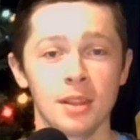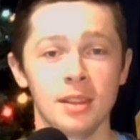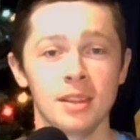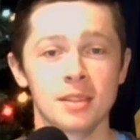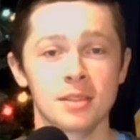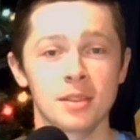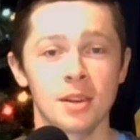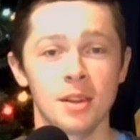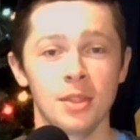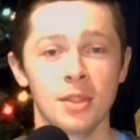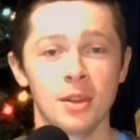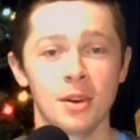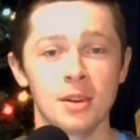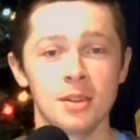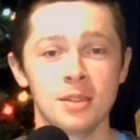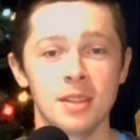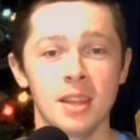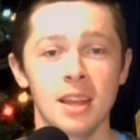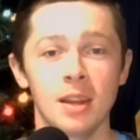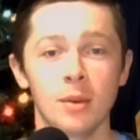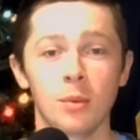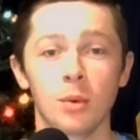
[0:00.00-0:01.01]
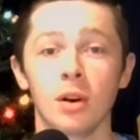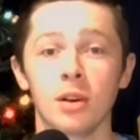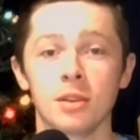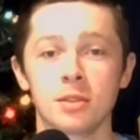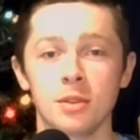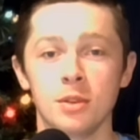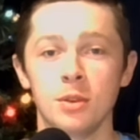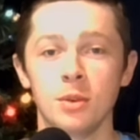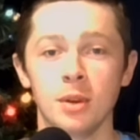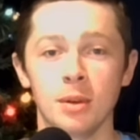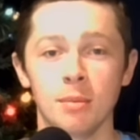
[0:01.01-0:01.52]
this on Thursday, and we're
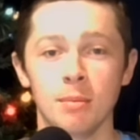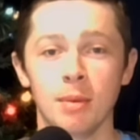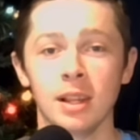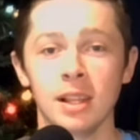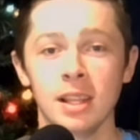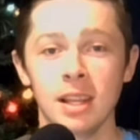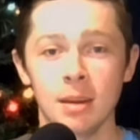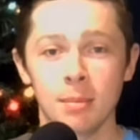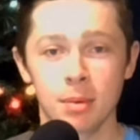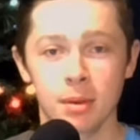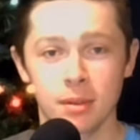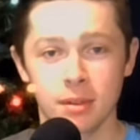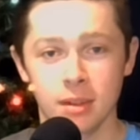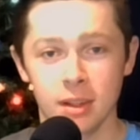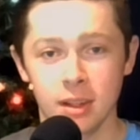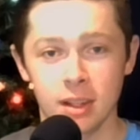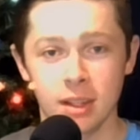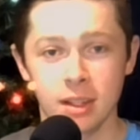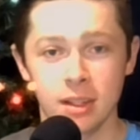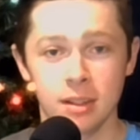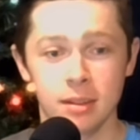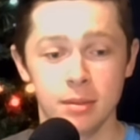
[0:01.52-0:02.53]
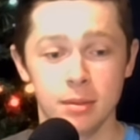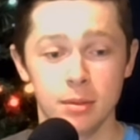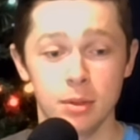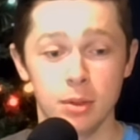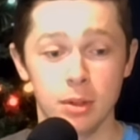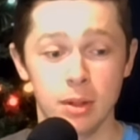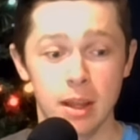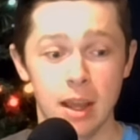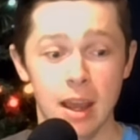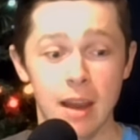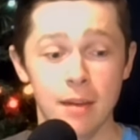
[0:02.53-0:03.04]
also doing Belly Up
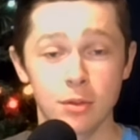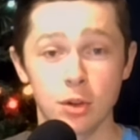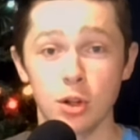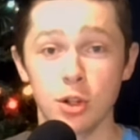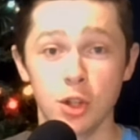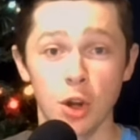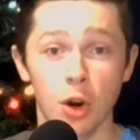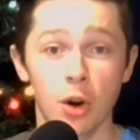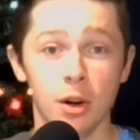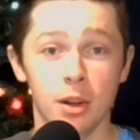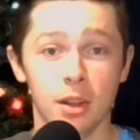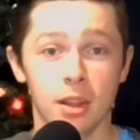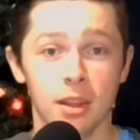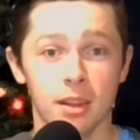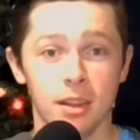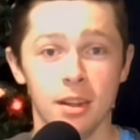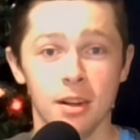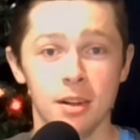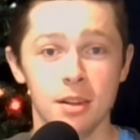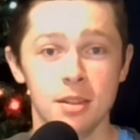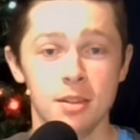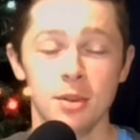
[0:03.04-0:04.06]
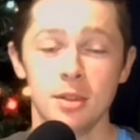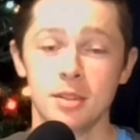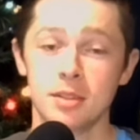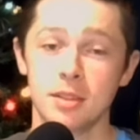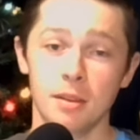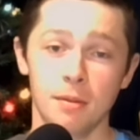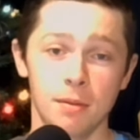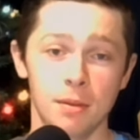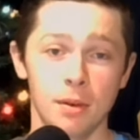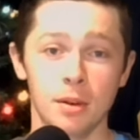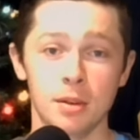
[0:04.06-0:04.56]
After Dark here, so it's
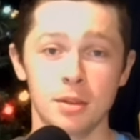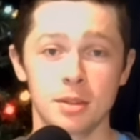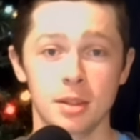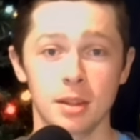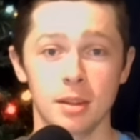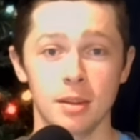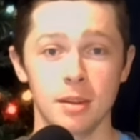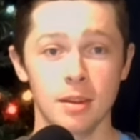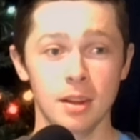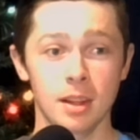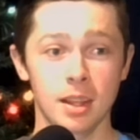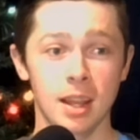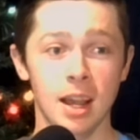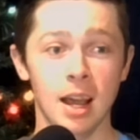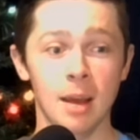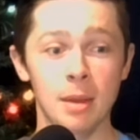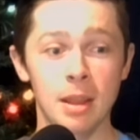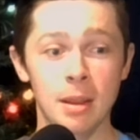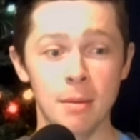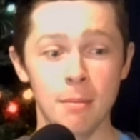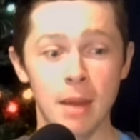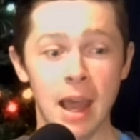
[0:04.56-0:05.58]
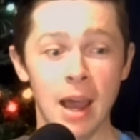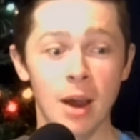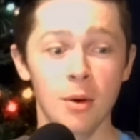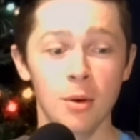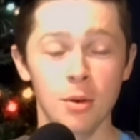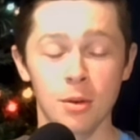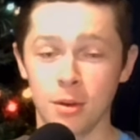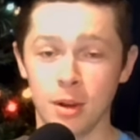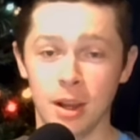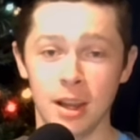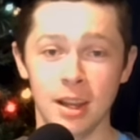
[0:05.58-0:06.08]
the first coming
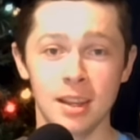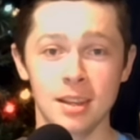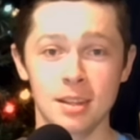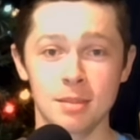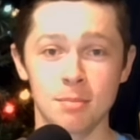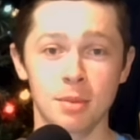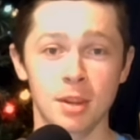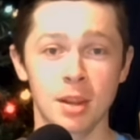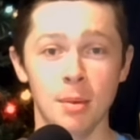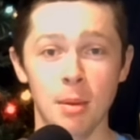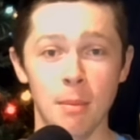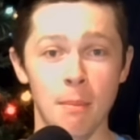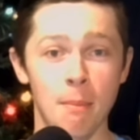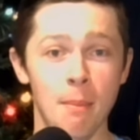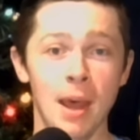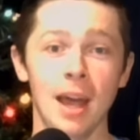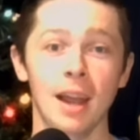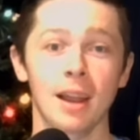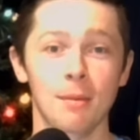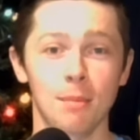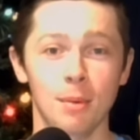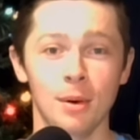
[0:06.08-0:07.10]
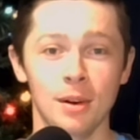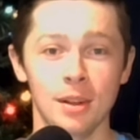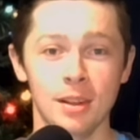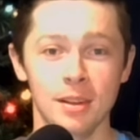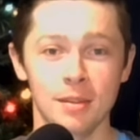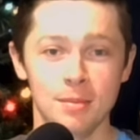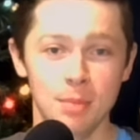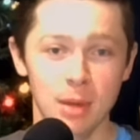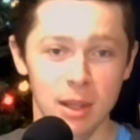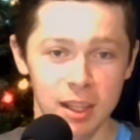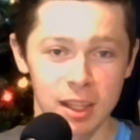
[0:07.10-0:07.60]
back party
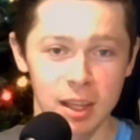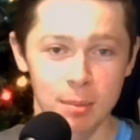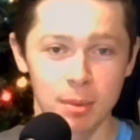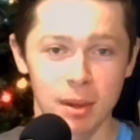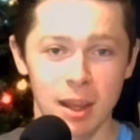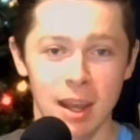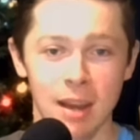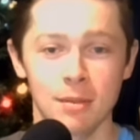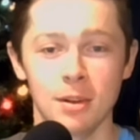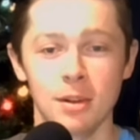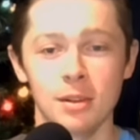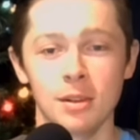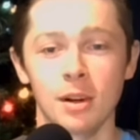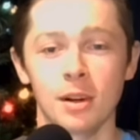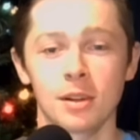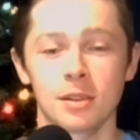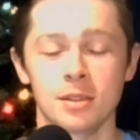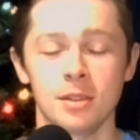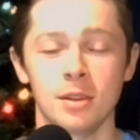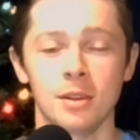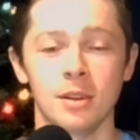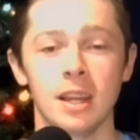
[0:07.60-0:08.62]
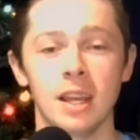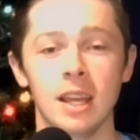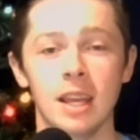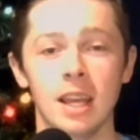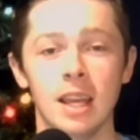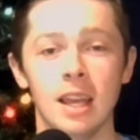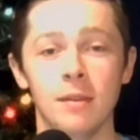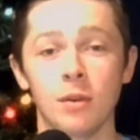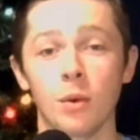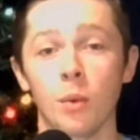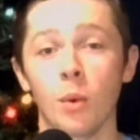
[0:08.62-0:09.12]
of Belly Up After Dark. So
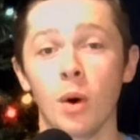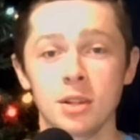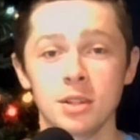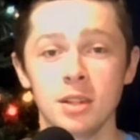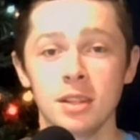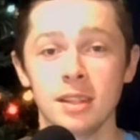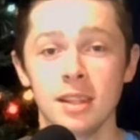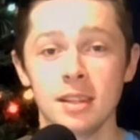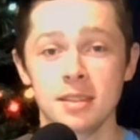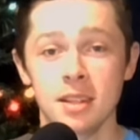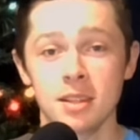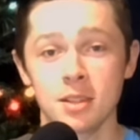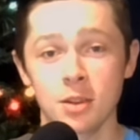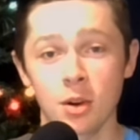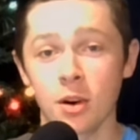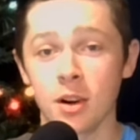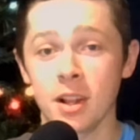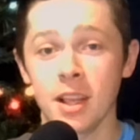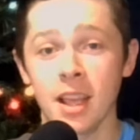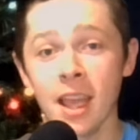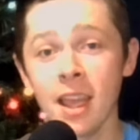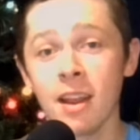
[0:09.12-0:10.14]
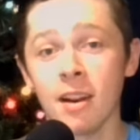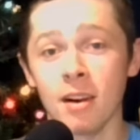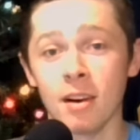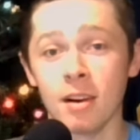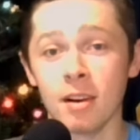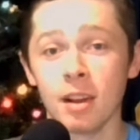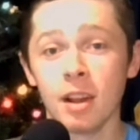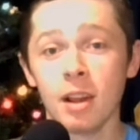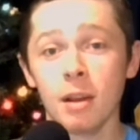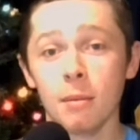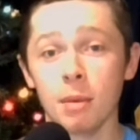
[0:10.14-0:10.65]
if you're watching this, it's already
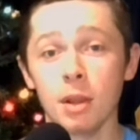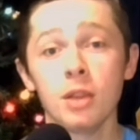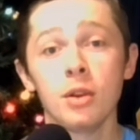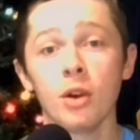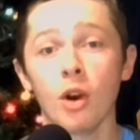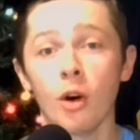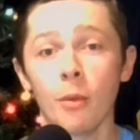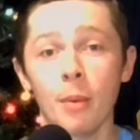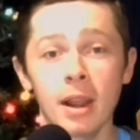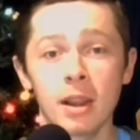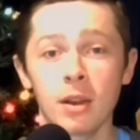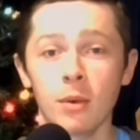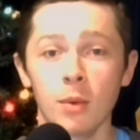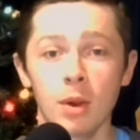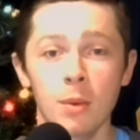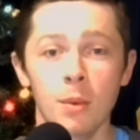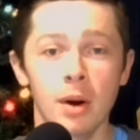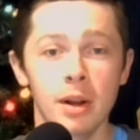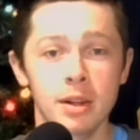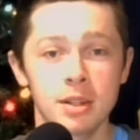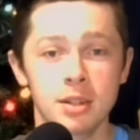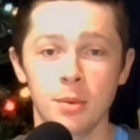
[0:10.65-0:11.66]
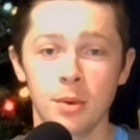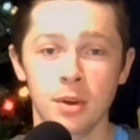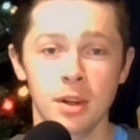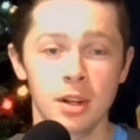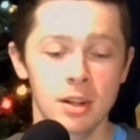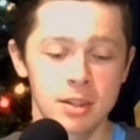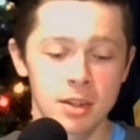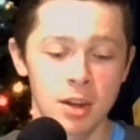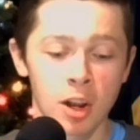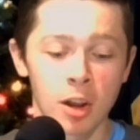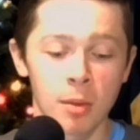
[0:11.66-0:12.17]
aired, but you can go back and rewatch it. We're going to
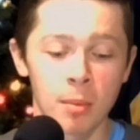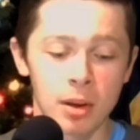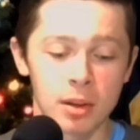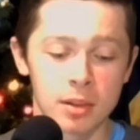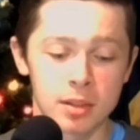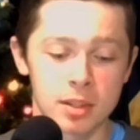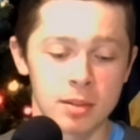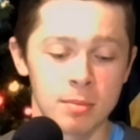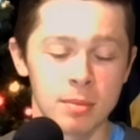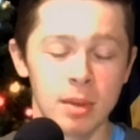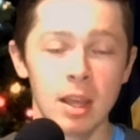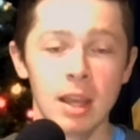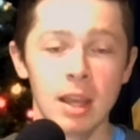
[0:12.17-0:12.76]
talk about some